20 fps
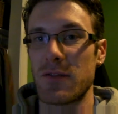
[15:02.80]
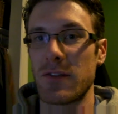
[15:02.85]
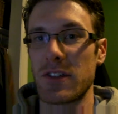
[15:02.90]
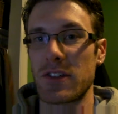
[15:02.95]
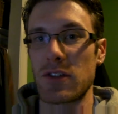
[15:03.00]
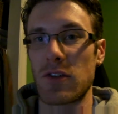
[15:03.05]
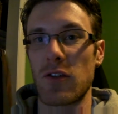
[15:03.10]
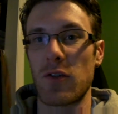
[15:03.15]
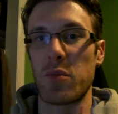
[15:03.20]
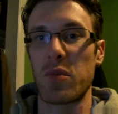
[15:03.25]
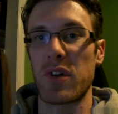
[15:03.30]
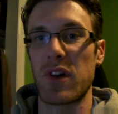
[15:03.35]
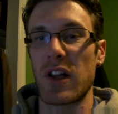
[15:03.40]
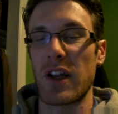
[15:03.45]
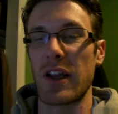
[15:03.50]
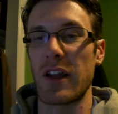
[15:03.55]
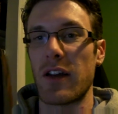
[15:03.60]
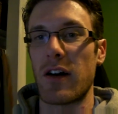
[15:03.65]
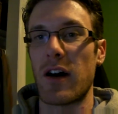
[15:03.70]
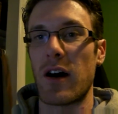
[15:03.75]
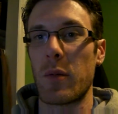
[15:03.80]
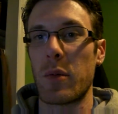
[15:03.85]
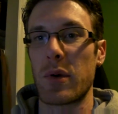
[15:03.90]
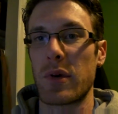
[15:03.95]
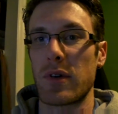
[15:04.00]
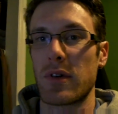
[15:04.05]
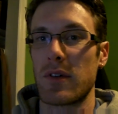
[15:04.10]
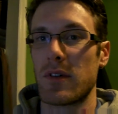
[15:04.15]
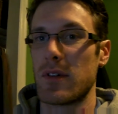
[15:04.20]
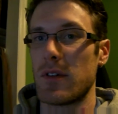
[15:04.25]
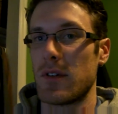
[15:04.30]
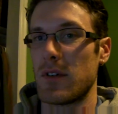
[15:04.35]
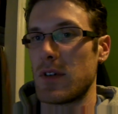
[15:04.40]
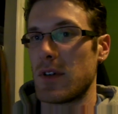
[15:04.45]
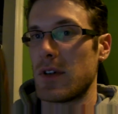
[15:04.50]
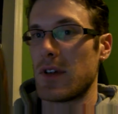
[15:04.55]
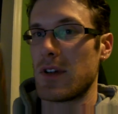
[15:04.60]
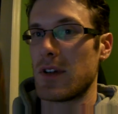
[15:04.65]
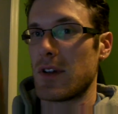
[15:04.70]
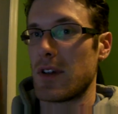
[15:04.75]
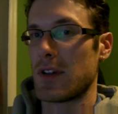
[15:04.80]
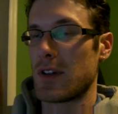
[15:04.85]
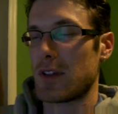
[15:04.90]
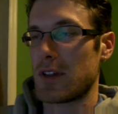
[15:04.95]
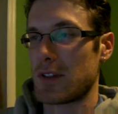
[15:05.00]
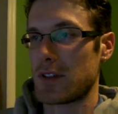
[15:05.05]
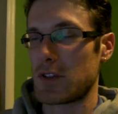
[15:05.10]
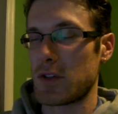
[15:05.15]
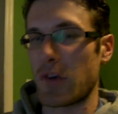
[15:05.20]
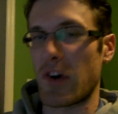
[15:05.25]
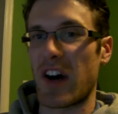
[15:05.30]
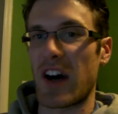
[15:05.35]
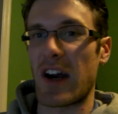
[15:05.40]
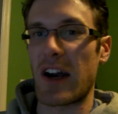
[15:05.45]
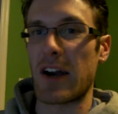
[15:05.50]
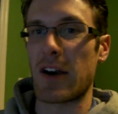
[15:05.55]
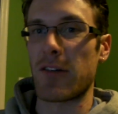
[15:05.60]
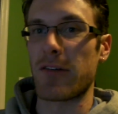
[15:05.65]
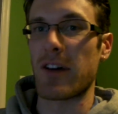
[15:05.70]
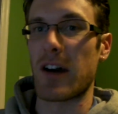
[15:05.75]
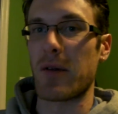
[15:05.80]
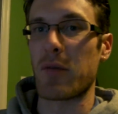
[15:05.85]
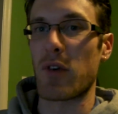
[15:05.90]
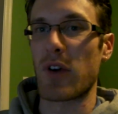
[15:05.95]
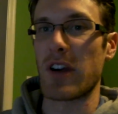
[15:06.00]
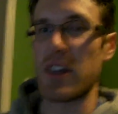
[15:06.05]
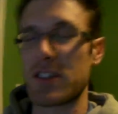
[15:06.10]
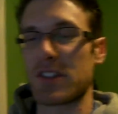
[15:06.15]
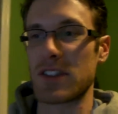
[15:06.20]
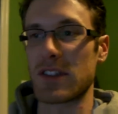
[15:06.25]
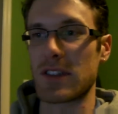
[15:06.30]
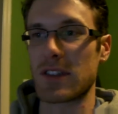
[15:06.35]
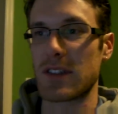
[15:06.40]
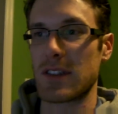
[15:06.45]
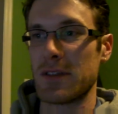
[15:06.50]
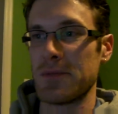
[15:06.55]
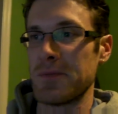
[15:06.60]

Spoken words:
physical plane up to a higher vibration.